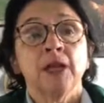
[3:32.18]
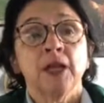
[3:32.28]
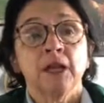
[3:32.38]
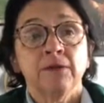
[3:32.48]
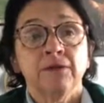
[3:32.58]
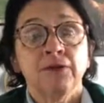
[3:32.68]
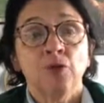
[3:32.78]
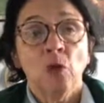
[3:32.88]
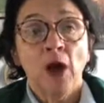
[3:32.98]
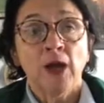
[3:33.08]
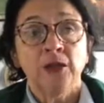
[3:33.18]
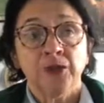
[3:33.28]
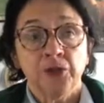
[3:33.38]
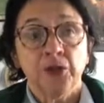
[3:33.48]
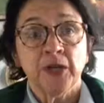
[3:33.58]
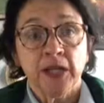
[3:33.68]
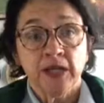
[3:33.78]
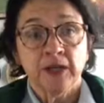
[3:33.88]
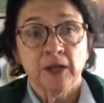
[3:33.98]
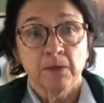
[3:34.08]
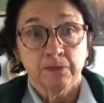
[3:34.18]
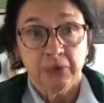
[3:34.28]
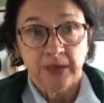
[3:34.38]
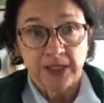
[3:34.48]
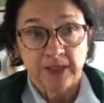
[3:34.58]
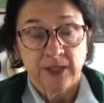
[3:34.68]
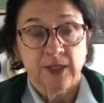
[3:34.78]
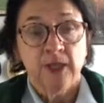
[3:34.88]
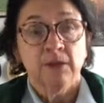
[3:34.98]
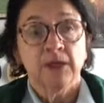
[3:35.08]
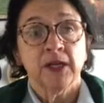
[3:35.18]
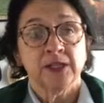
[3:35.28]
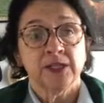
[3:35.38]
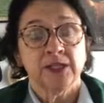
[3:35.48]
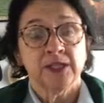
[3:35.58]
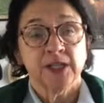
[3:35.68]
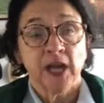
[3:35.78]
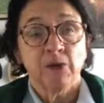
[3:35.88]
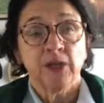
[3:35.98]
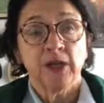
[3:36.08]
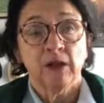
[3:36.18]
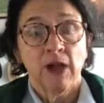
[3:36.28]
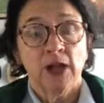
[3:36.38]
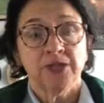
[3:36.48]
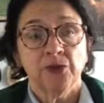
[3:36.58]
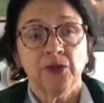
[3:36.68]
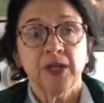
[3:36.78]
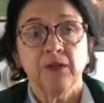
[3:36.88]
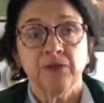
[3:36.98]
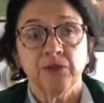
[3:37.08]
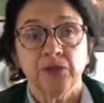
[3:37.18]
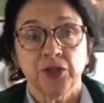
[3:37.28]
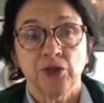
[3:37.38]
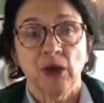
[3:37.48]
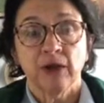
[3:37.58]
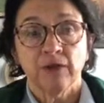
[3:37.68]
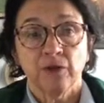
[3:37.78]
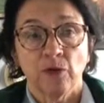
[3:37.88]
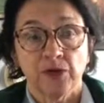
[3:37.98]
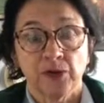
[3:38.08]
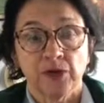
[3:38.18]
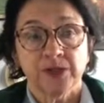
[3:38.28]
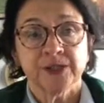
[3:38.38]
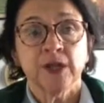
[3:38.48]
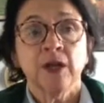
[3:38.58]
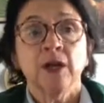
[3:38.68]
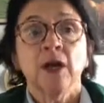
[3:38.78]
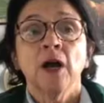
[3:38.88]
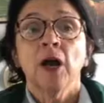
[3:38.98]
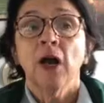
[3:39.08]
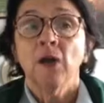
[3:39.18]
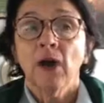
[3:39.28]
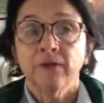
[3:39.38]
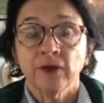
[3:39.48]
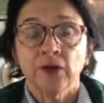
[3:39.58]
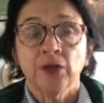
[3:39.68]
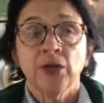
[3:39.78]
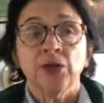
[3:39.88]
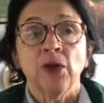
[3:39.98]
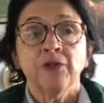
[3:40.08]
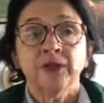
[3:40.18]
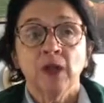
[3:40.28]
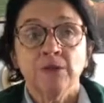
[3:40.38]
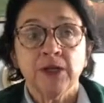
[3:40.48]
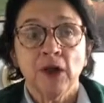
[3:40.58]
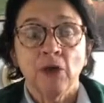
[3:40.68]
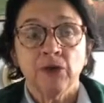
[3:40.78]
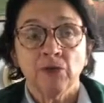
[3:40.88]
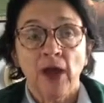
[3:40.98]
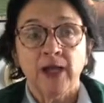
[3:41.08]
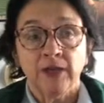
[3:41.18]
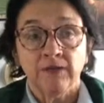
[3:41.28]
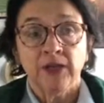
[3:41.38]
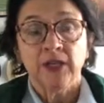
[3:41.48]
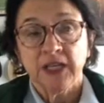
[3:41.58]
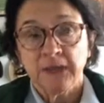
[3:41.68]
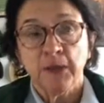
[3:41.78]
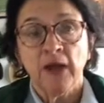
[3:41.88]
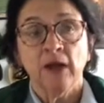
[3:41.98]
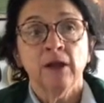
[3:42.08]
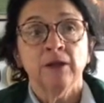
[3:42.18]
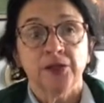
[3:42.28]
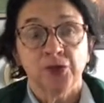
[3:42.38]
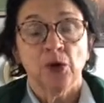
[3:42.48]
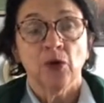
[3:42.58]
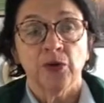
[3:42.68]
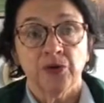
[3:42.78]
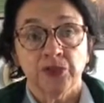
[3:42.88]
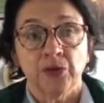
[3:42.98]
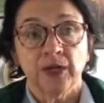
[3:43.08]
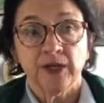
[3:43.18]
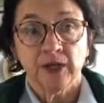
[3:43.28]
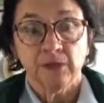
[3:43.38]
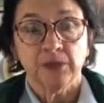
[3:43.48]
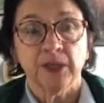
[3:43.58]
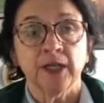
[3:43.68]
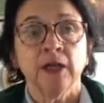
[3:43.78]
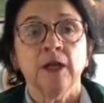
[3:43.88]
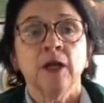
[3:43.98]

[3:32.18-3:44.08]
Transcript: If you want to do an incomplete, because this is an 8-week class, you only have to do 2 out of the 4 units. However, you have to let me know in writing via email that you are going to do an incomplete.